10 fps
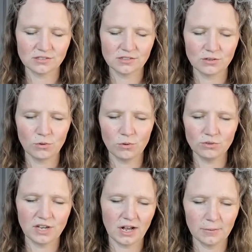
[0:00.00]
the
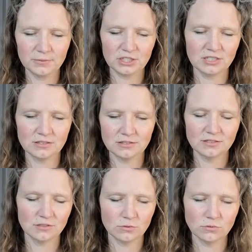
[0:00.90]
old options,
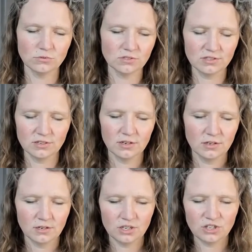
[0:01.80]
the old
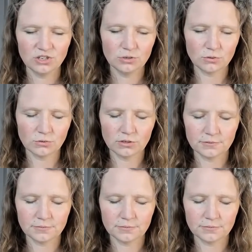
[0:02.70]
you.